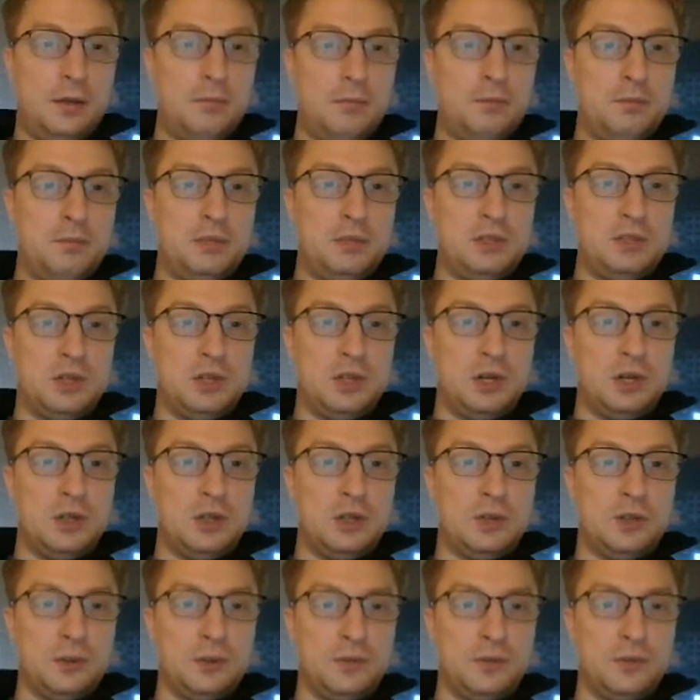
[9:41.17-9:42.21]
Bijan
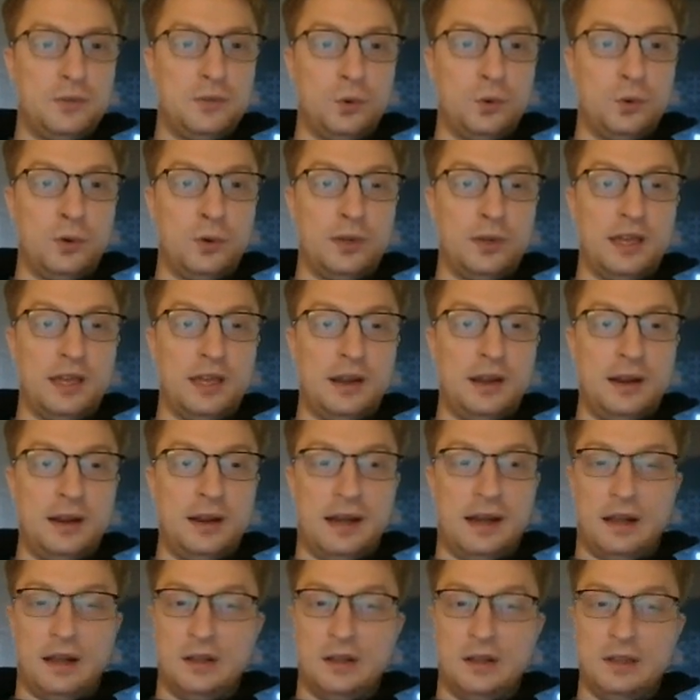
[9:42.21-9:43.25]
Droneford, Keenan
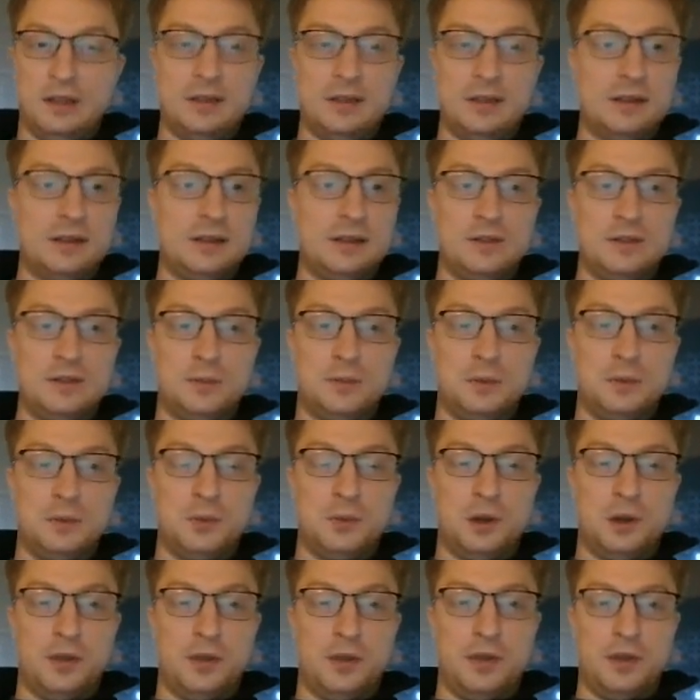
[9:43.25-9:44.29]
Allen has been
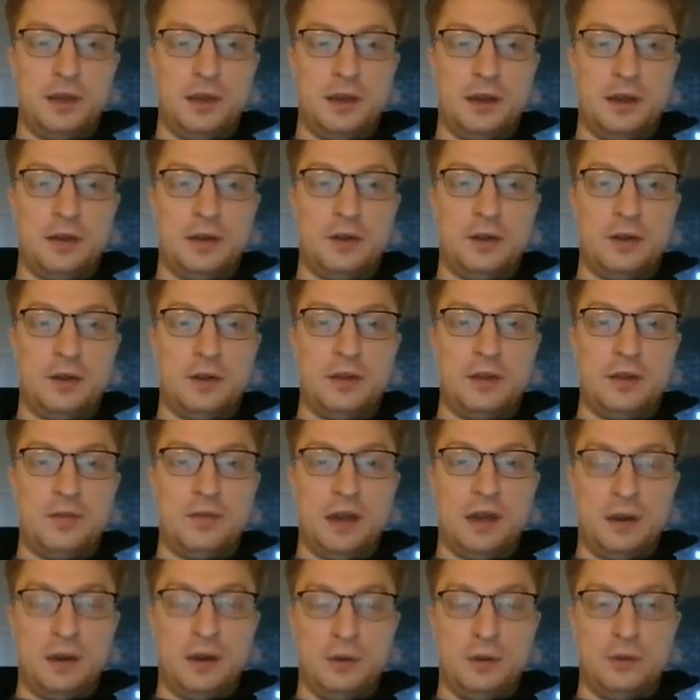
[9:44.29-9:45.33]
one of the great
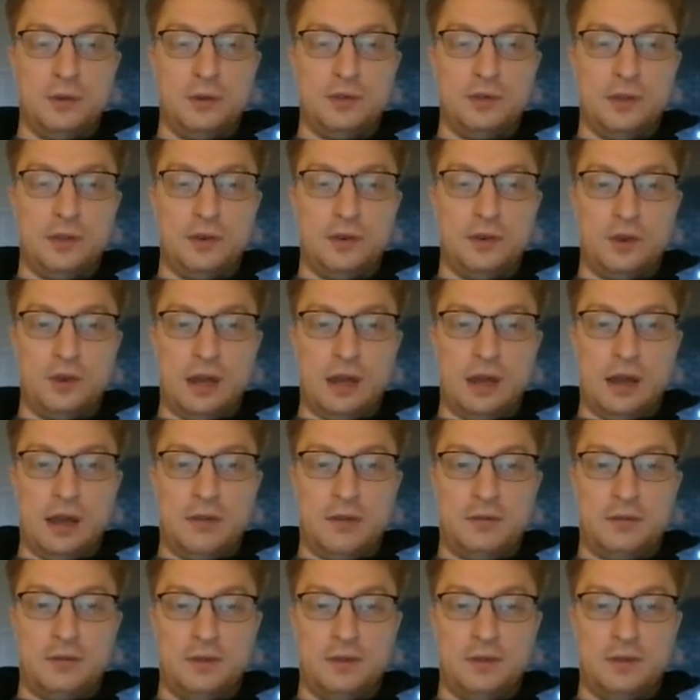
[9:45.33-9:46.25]
values of the draft.